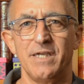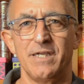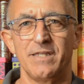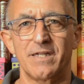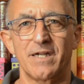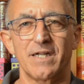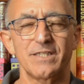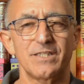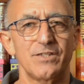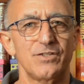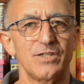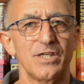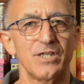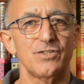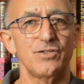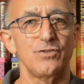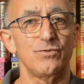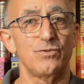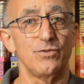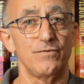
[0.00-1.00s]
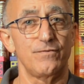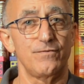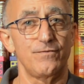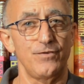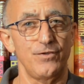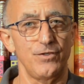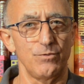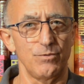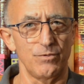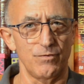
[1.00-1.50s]
then I suggest you do
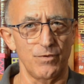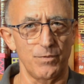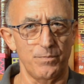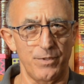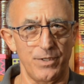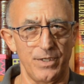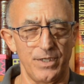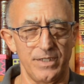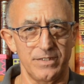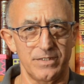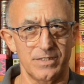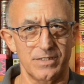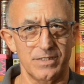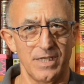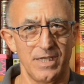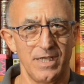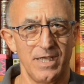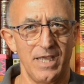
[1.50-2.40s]
fewer repeats